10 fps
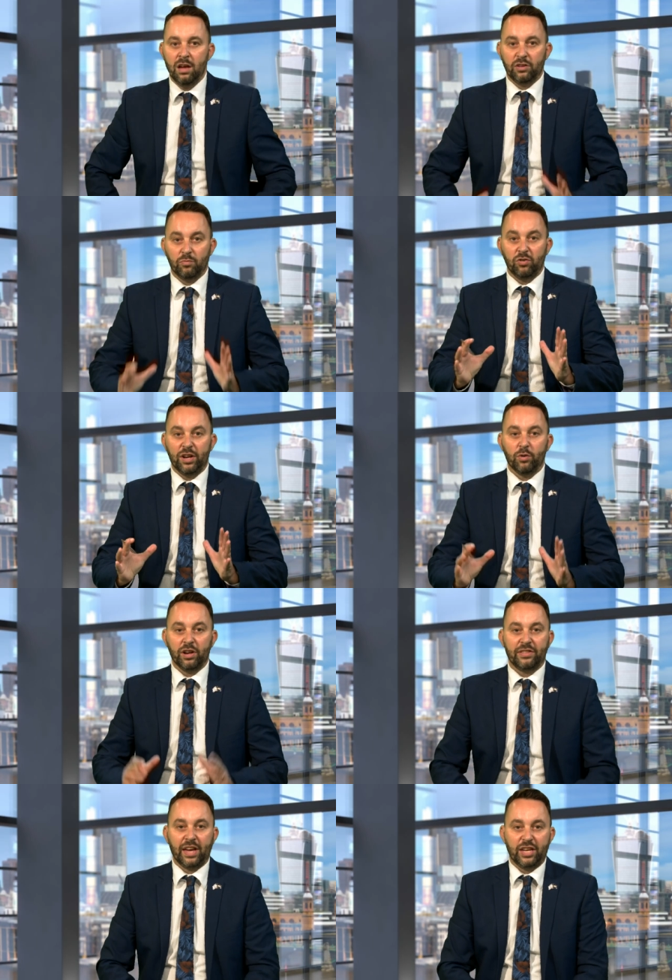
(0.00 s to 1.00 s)
Really want
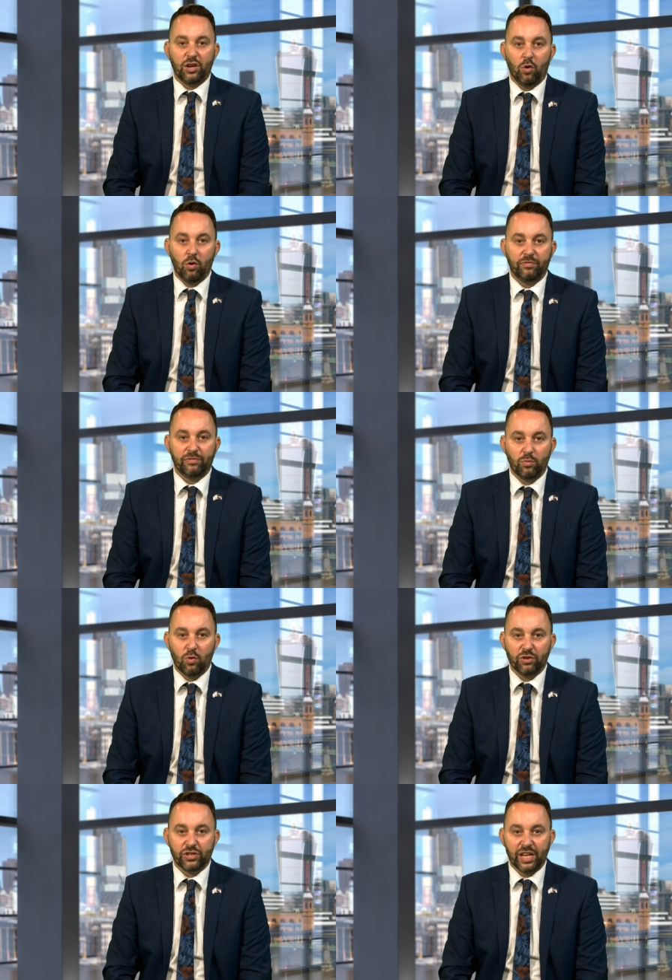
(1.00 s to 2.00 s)
to thank you all for
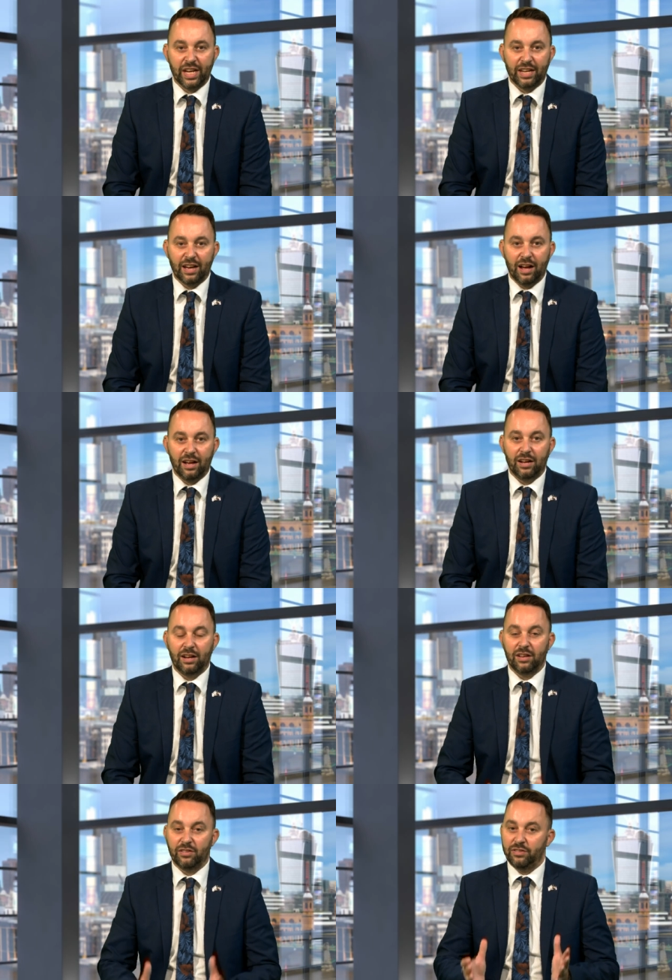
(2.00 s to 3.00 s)
watching
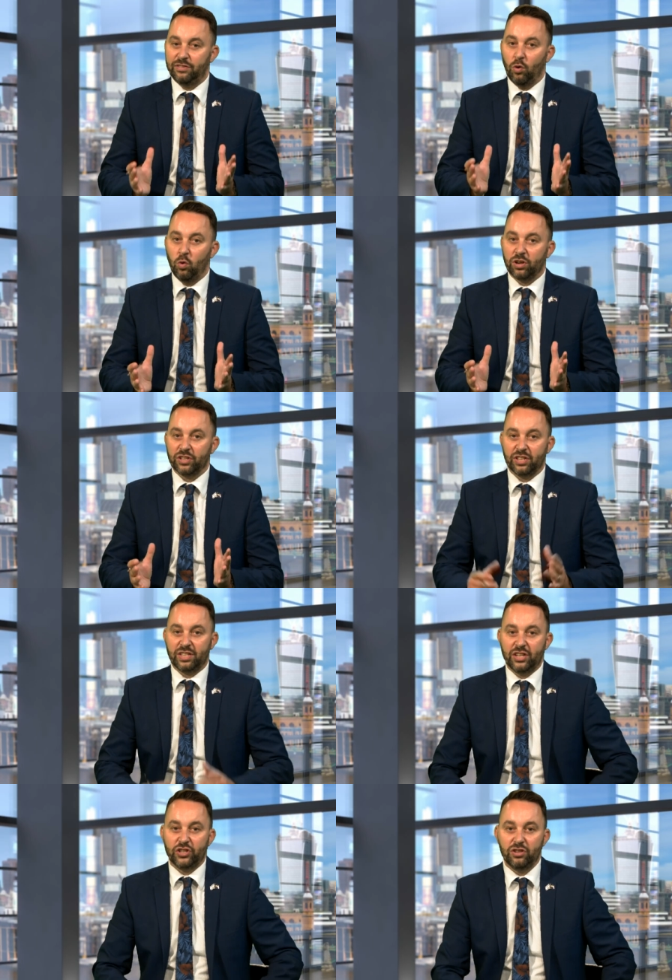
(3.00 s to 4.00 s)
August
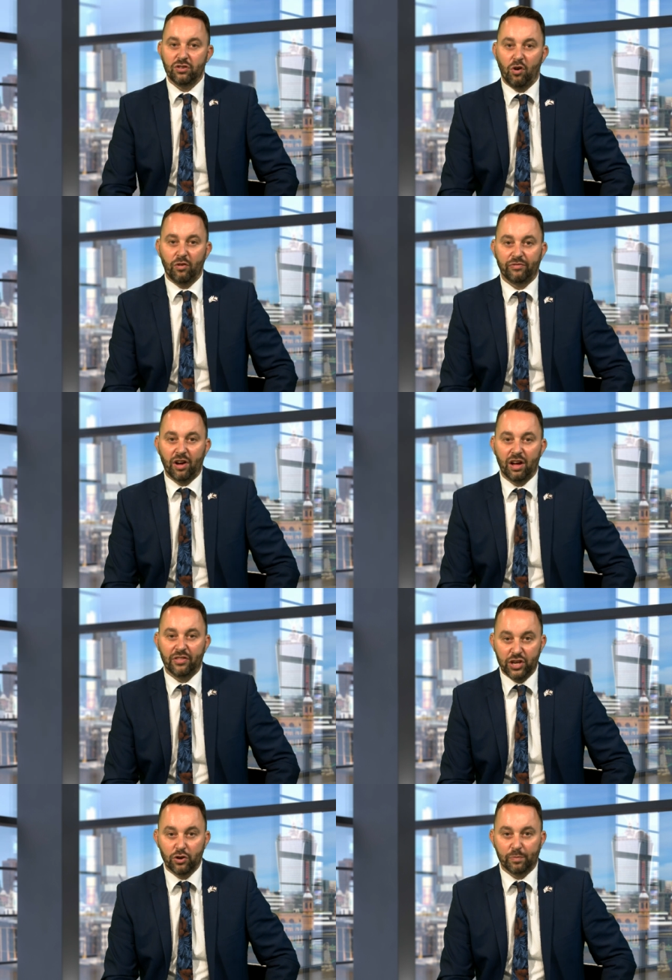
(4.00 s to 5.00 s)
edition of
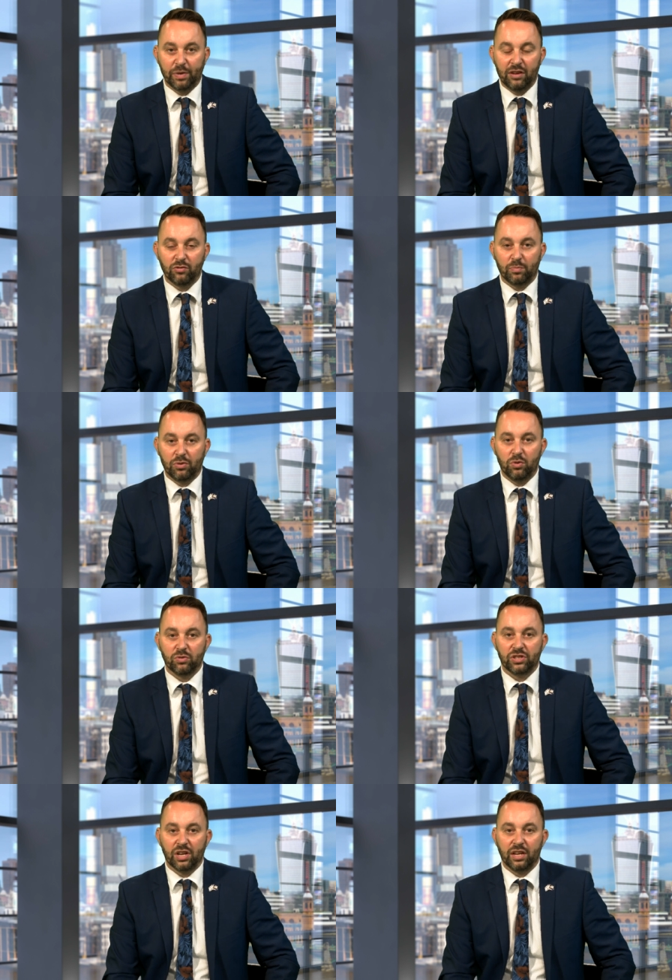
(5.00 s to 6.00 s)
the European
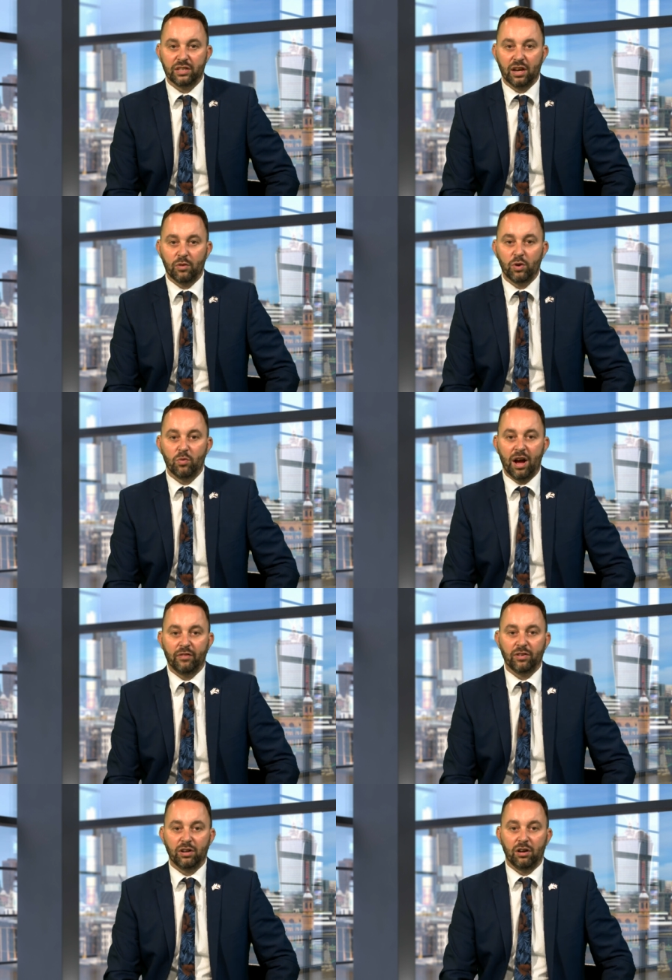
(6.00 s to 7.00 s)
Report, and we will
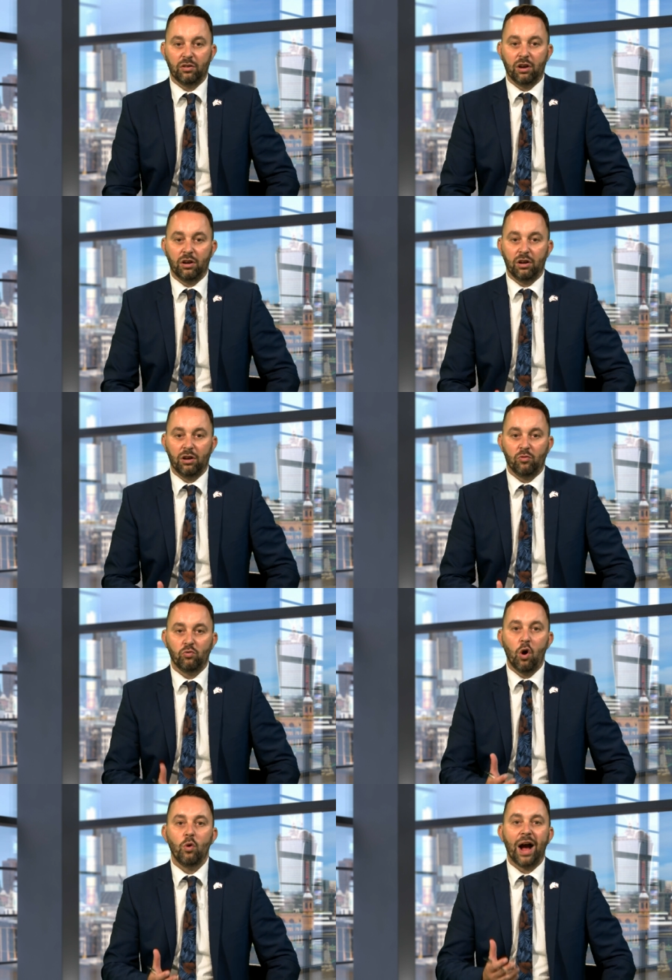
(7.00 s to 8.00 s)
have a
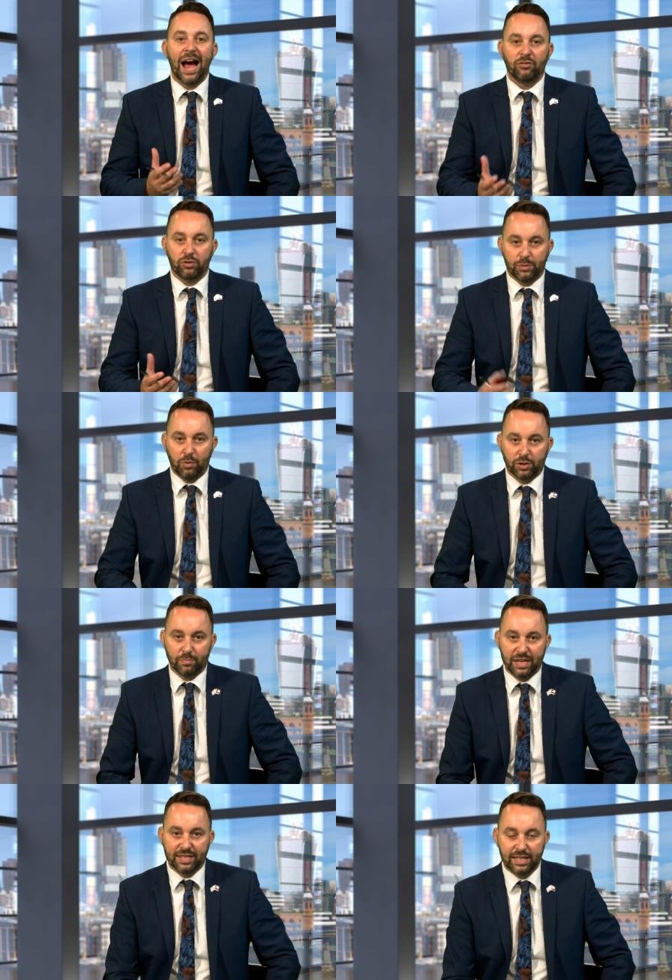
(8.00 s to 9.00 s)
role and
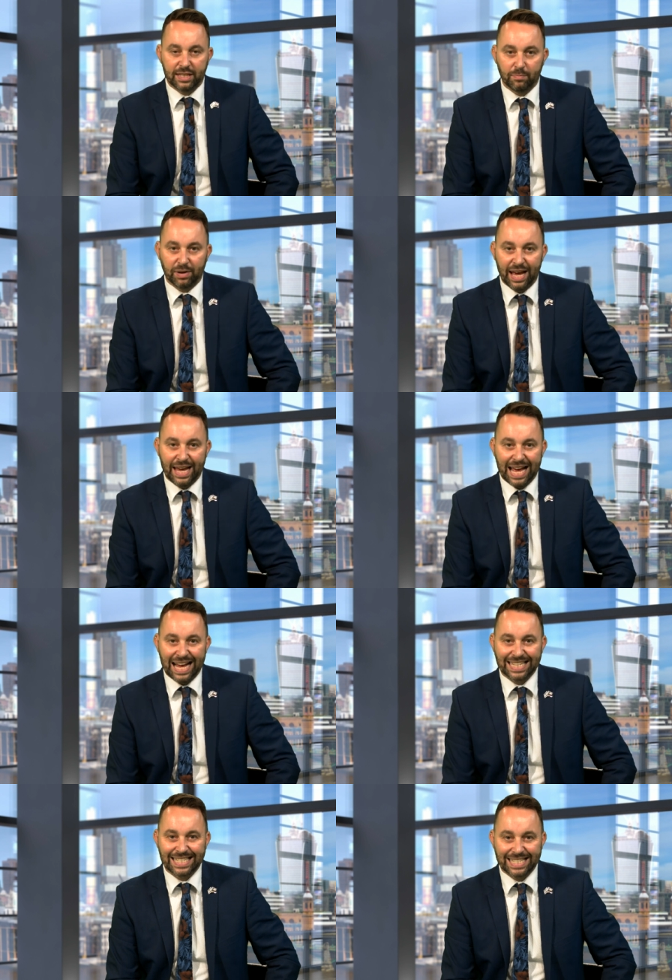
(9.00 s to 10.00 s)
responsibility to play
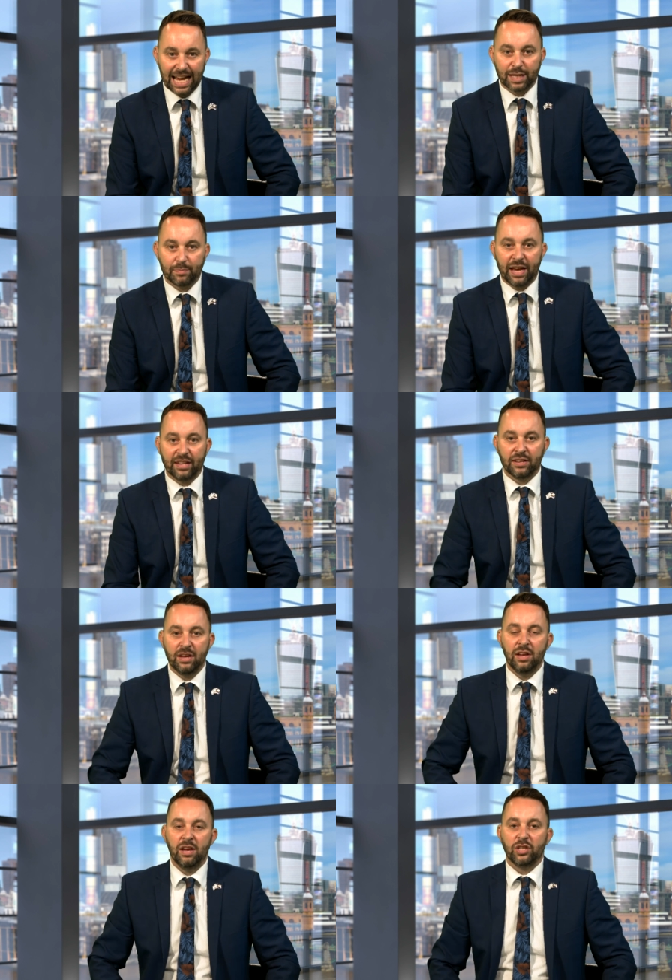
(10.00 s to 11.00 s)
as taxpayers
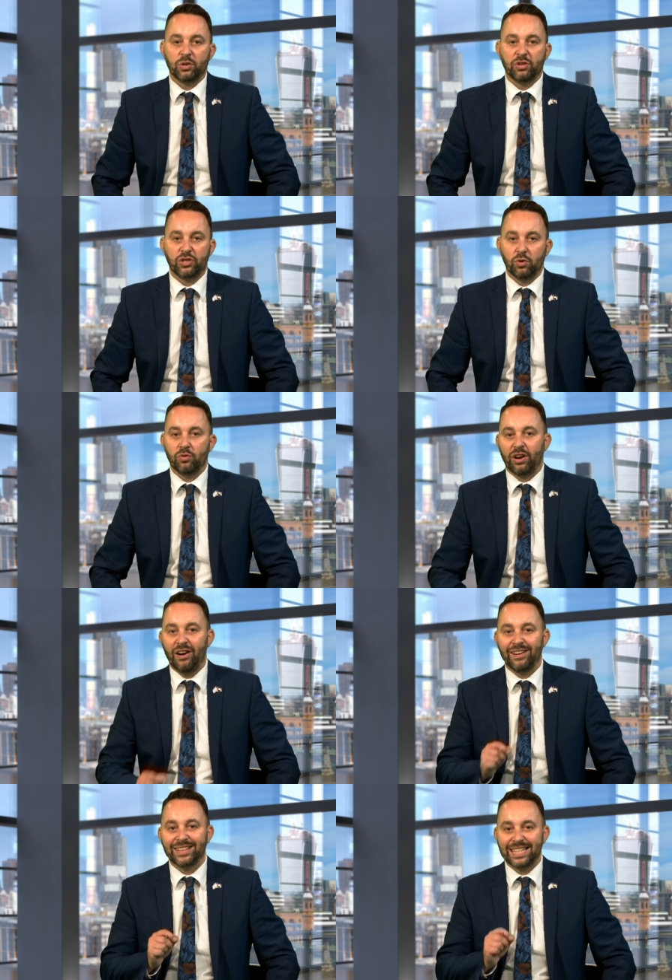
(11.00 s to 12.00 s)
to ensure that
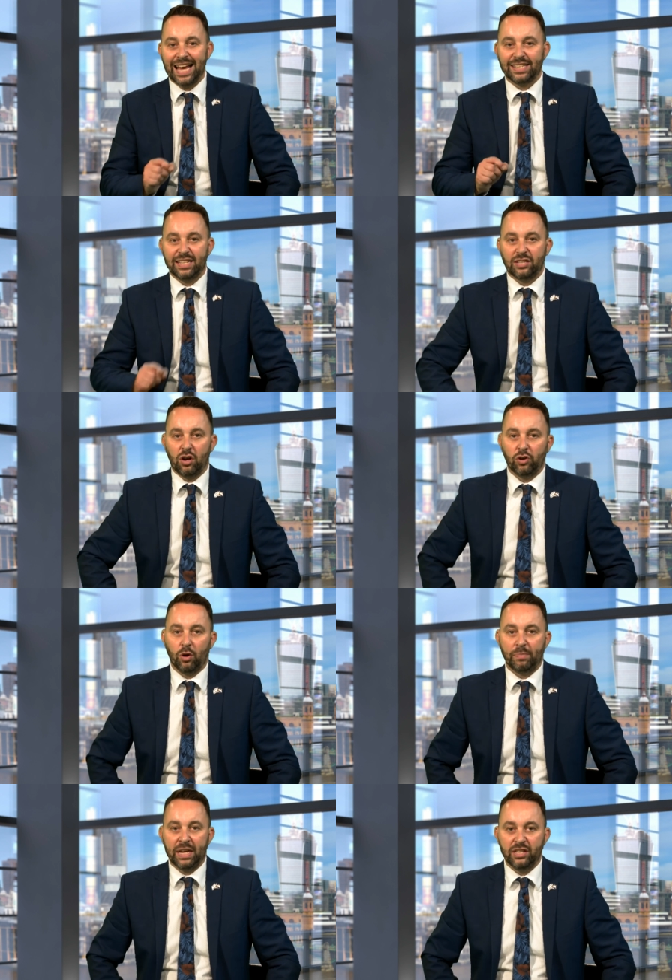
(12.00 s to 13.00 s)
our taxes are
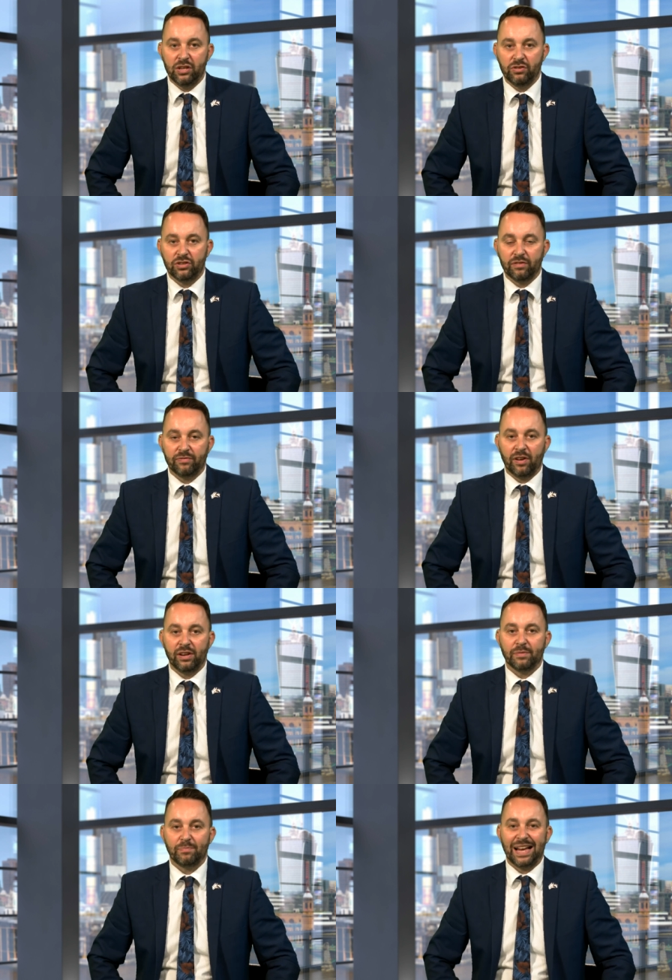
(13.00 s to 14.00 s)
not being used to
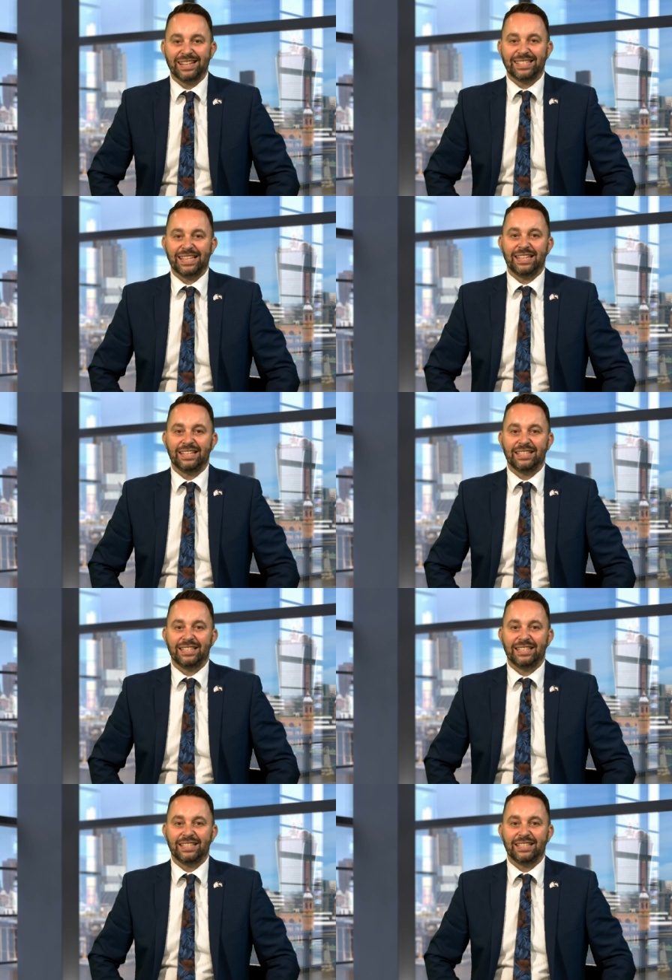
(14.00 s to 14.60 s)
fund Palestinian